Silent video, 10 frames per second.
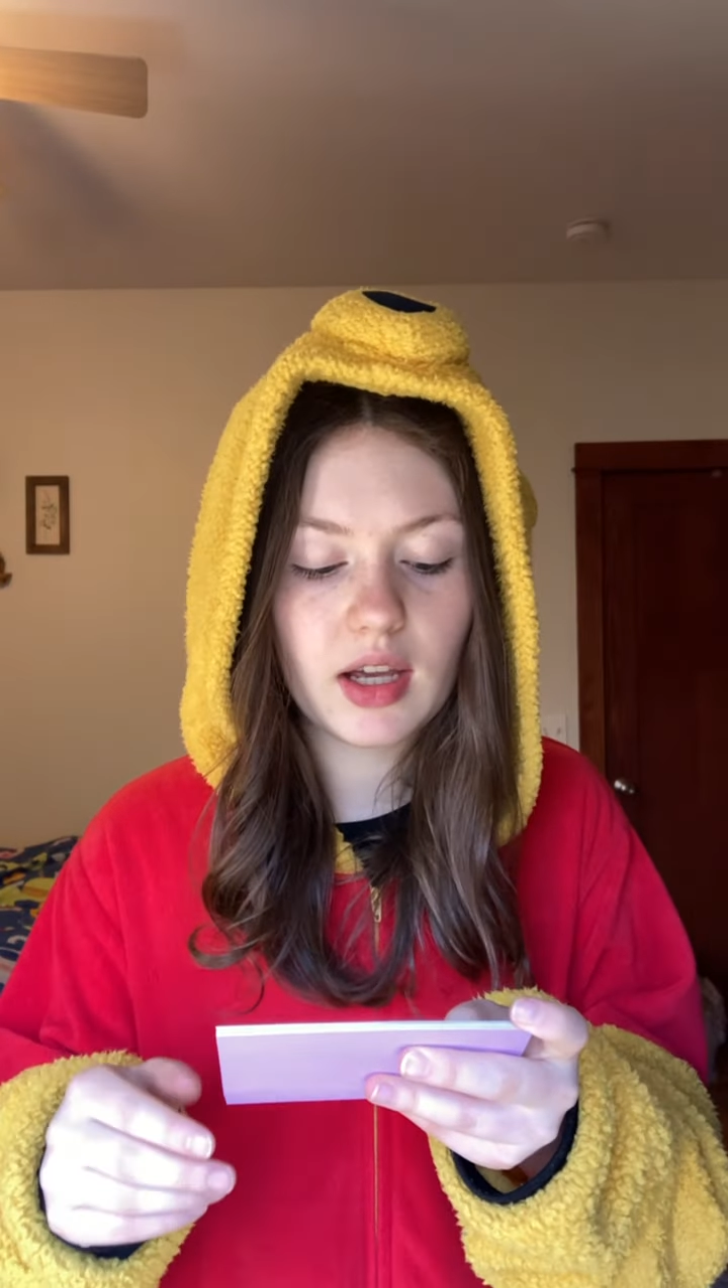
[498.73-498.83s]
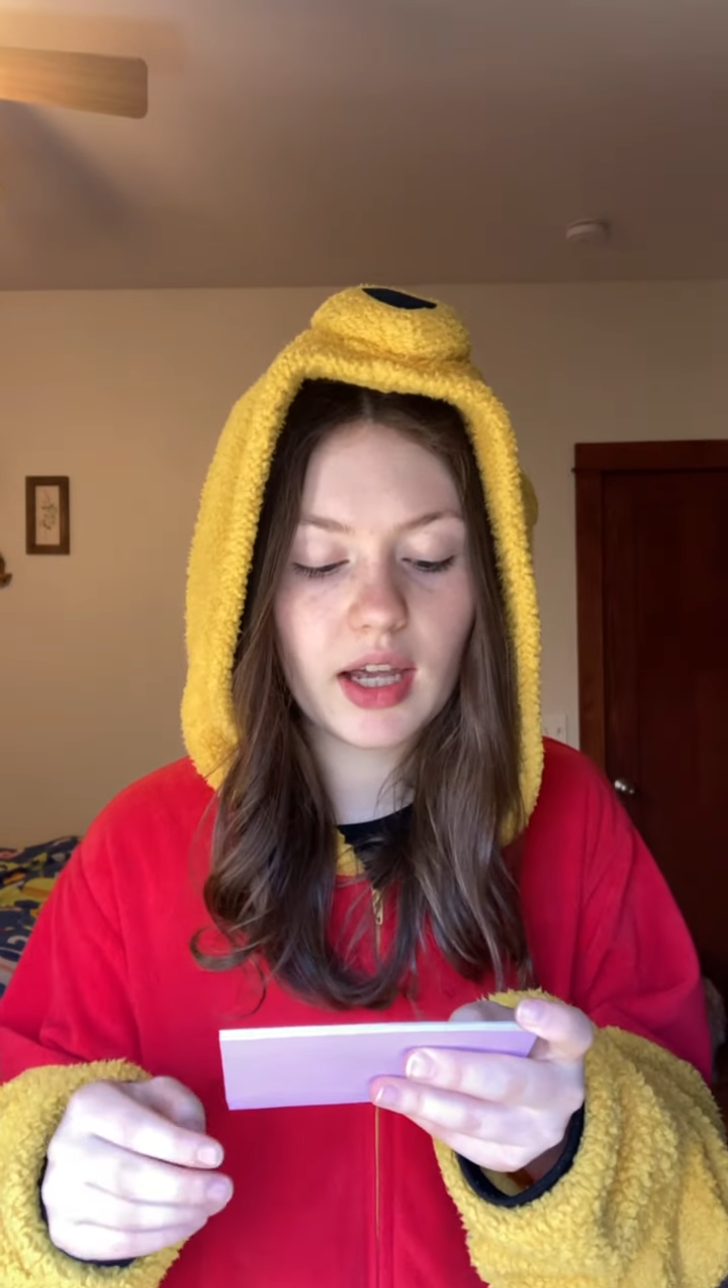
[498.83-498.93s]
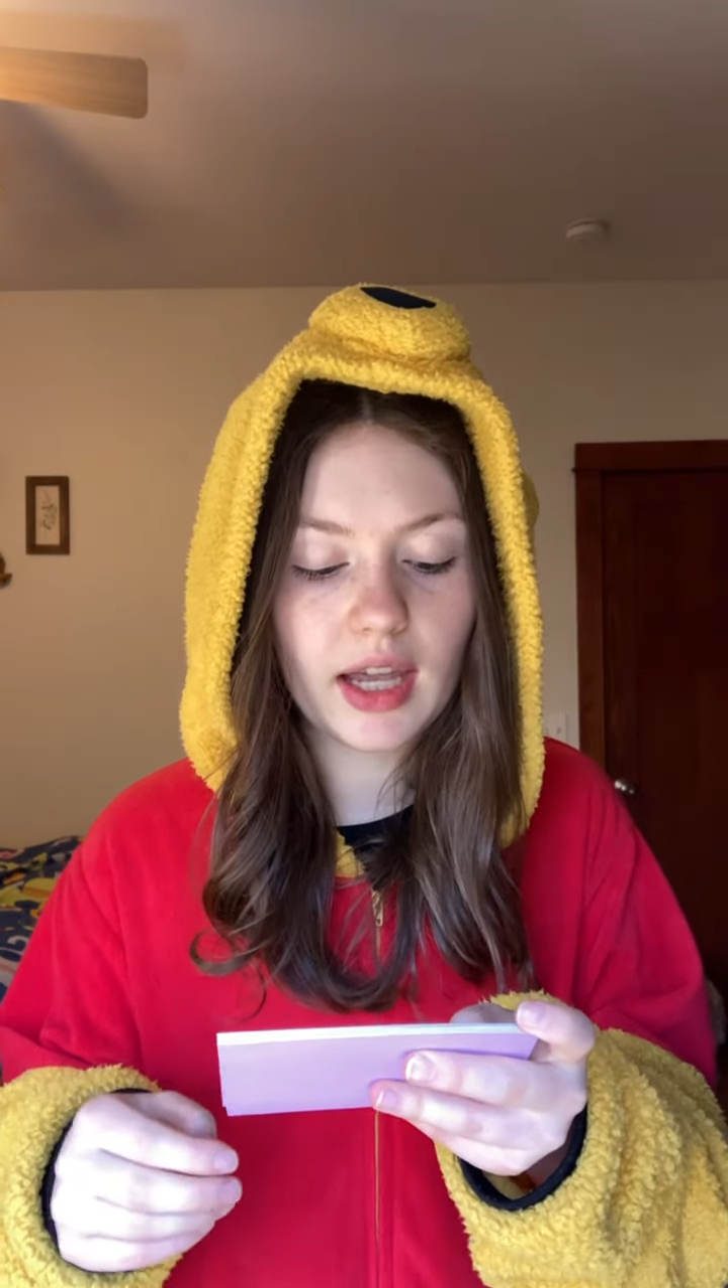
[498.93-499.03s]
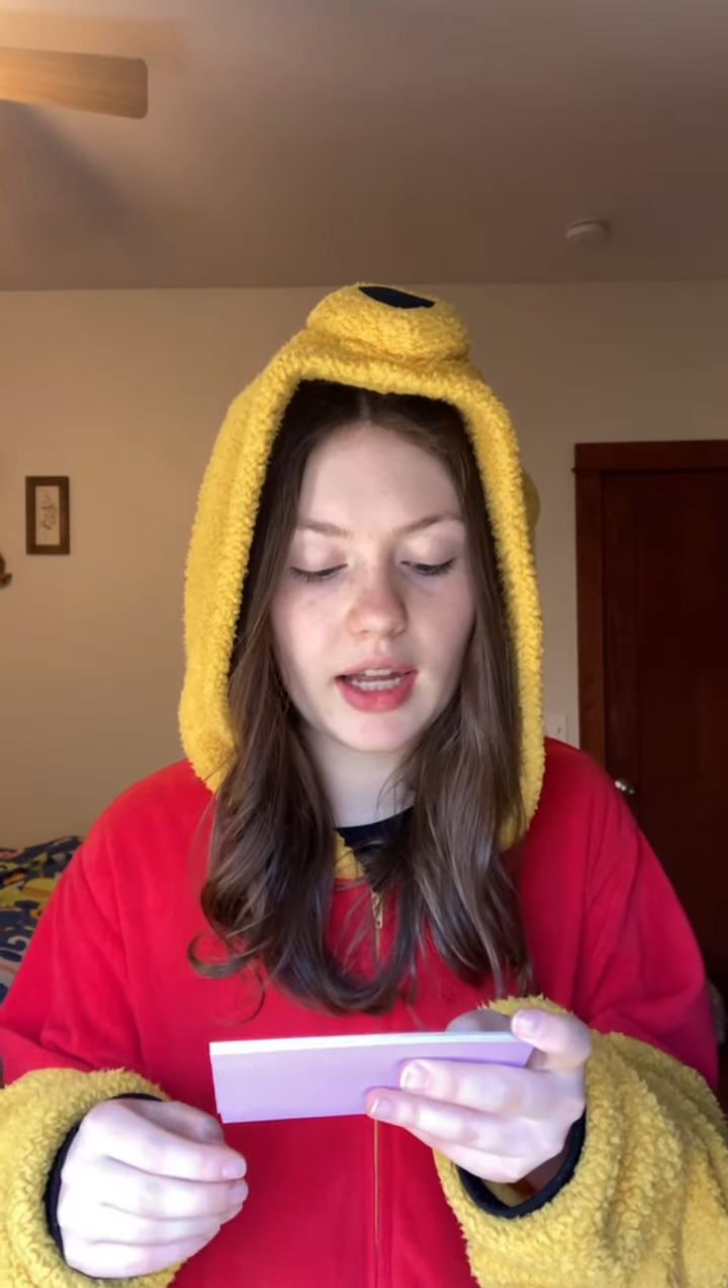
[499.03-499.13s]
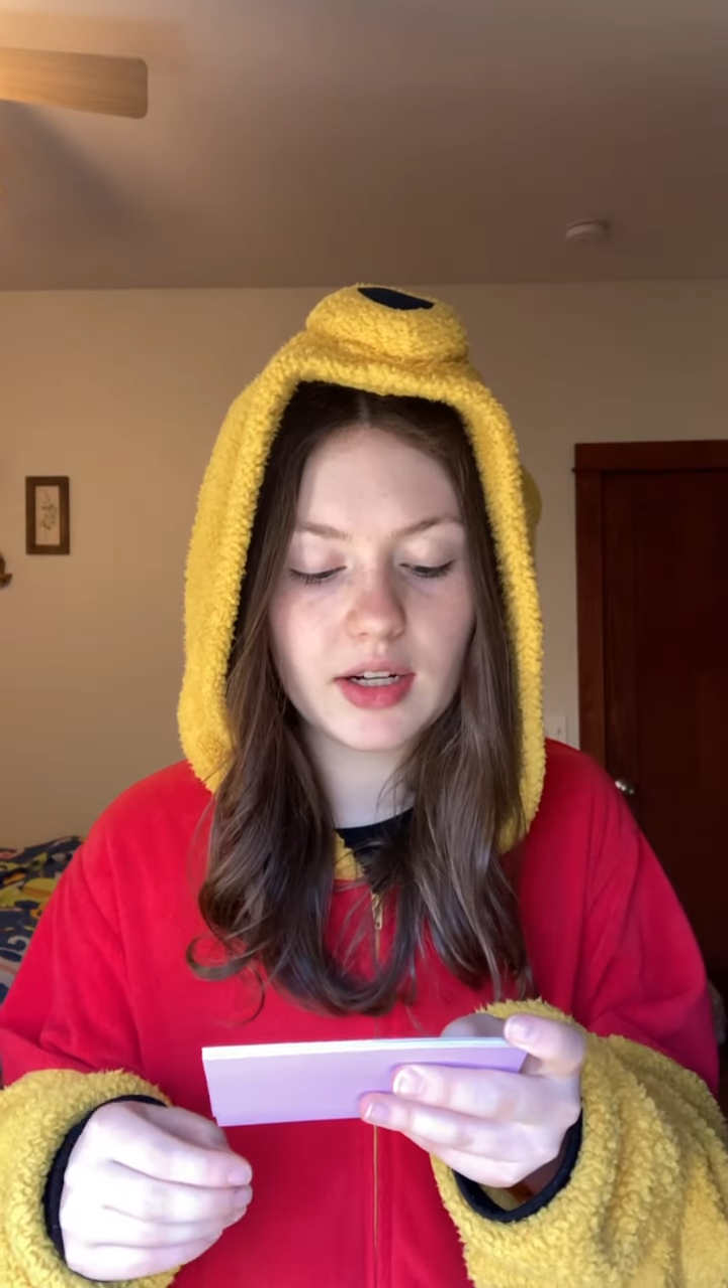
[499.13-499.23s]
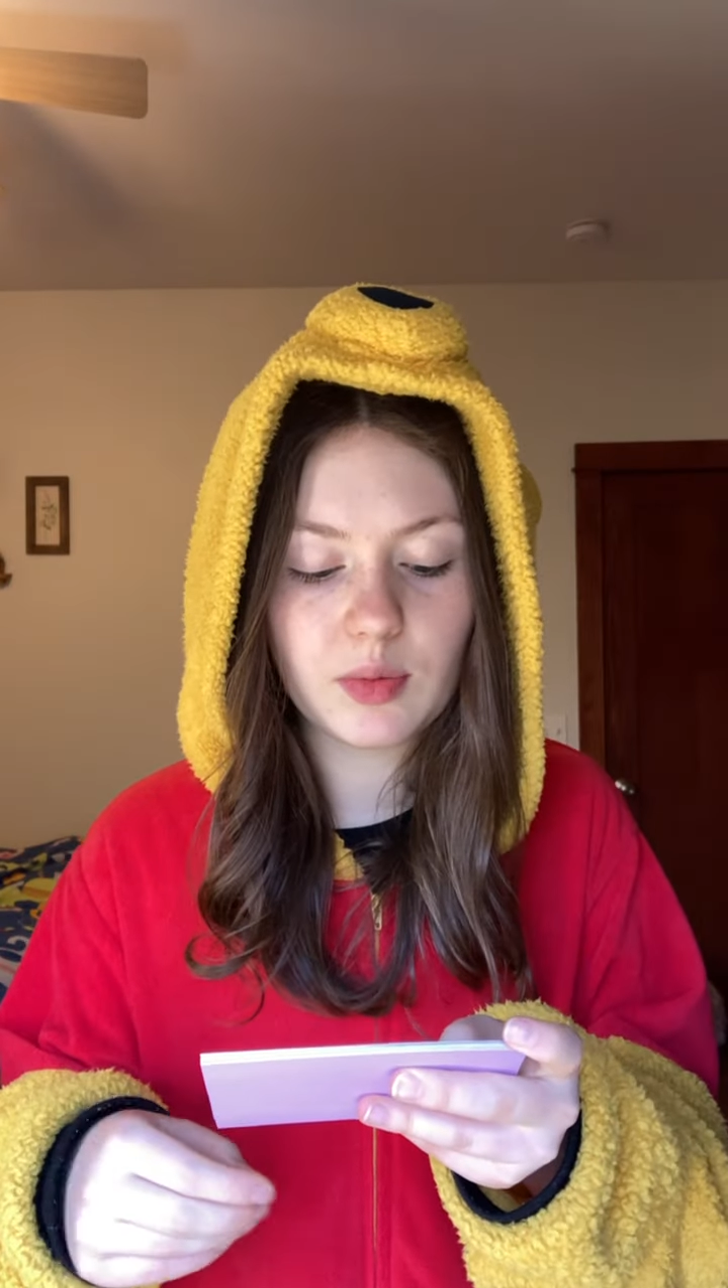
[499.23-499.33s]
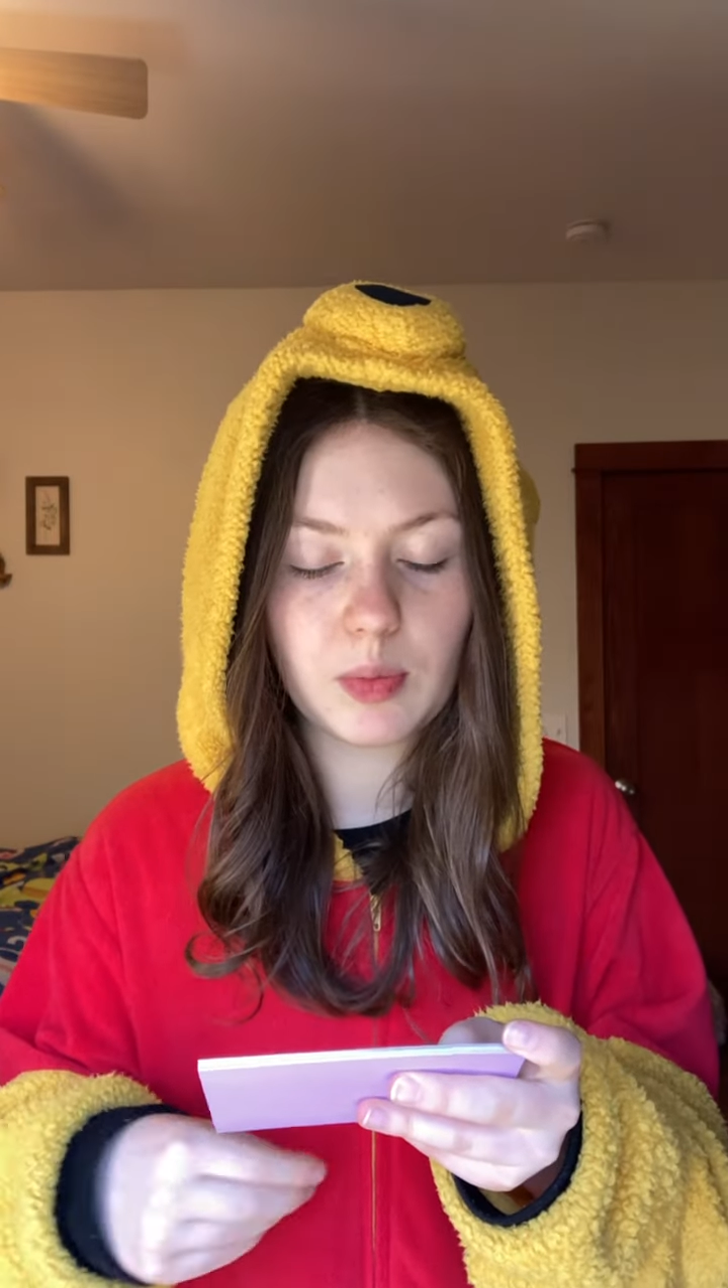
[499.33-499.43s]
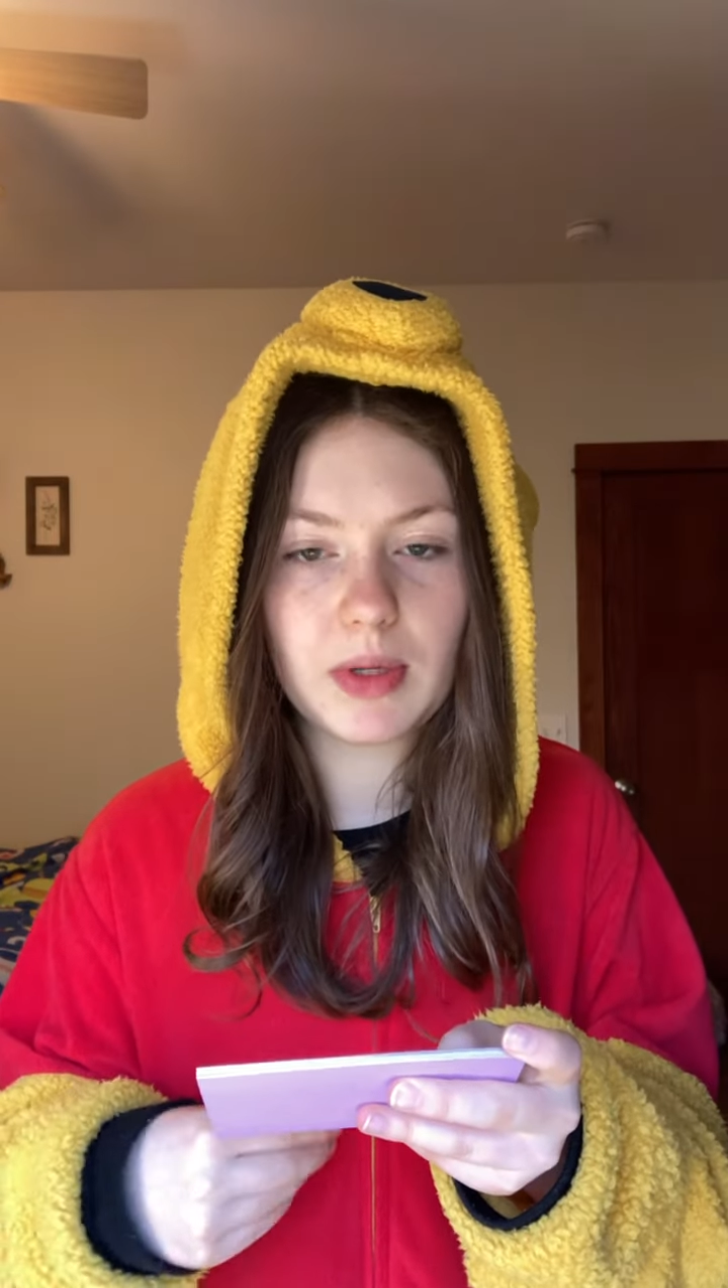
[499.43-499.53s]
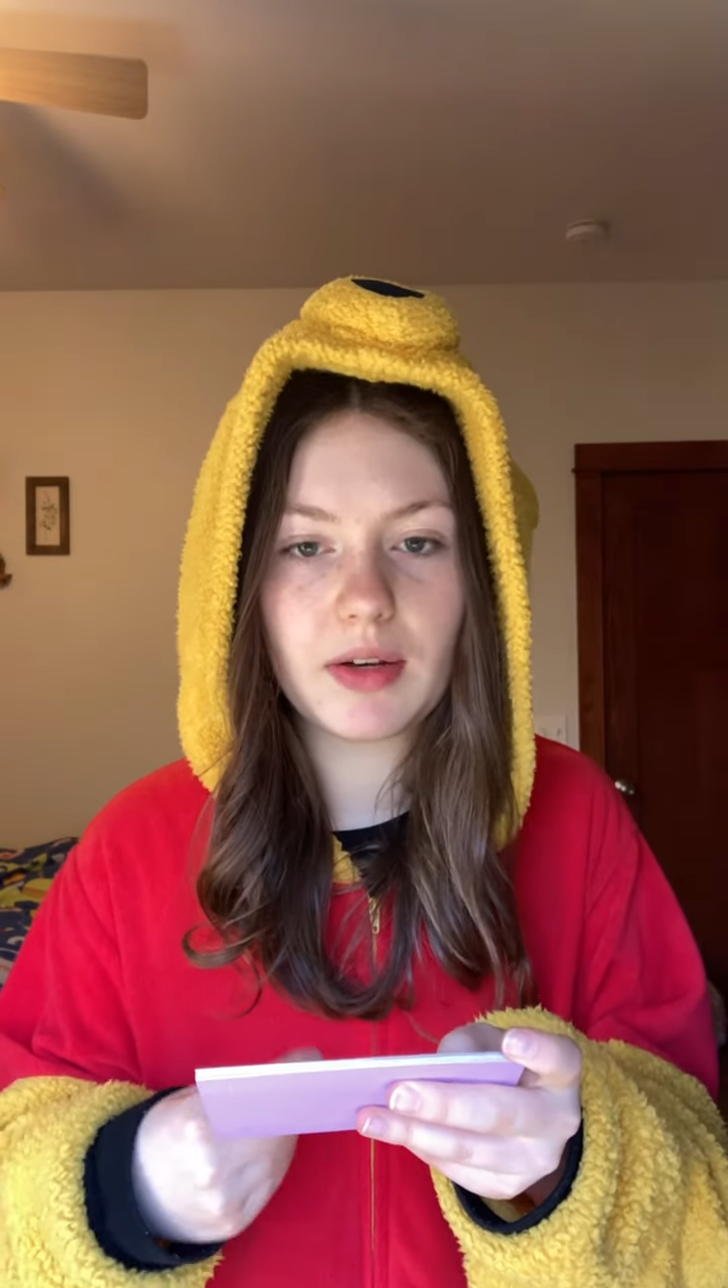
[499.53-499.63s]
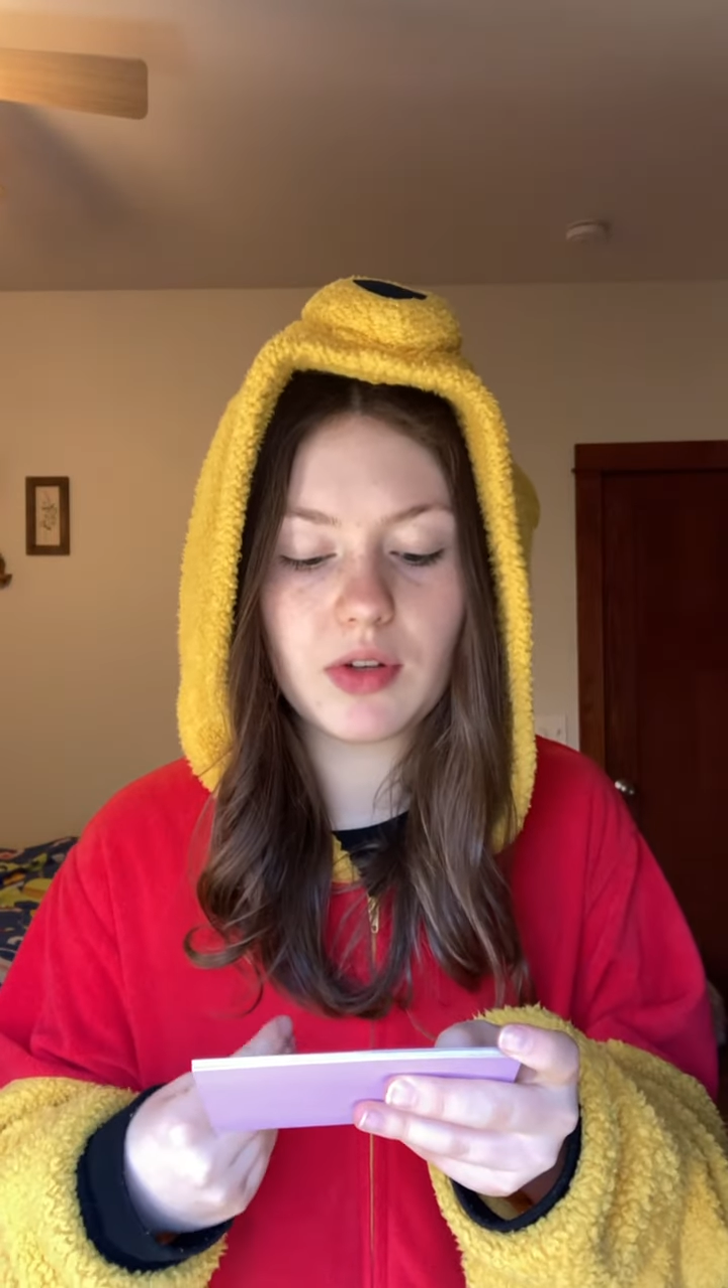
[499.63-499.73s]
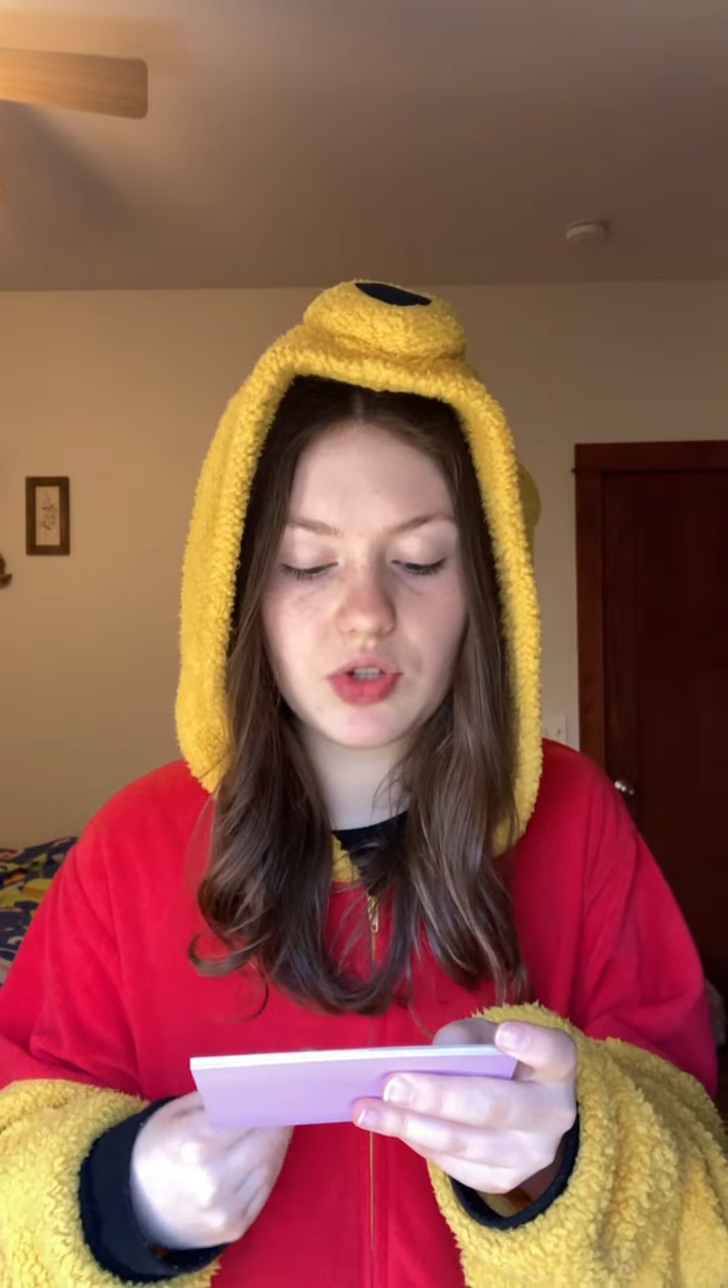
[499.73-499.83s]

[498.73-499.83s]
and would be of a